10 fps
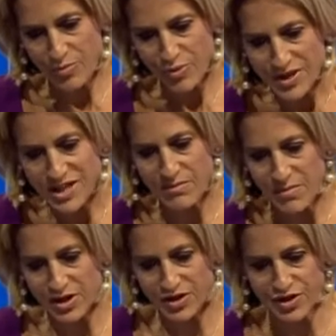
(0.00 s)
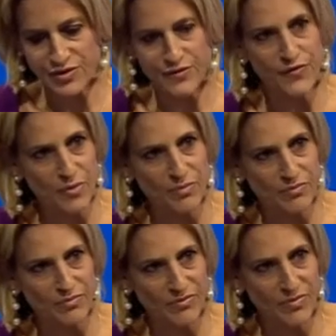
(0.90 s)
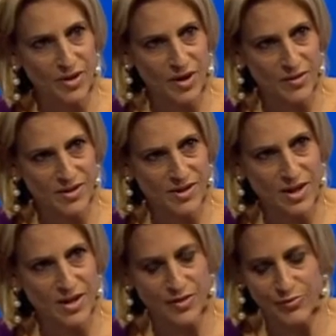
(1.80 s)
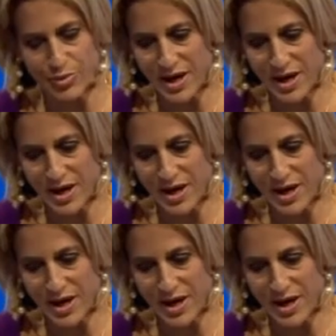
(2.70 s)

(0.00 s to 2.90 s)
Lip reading: pretty much from the start of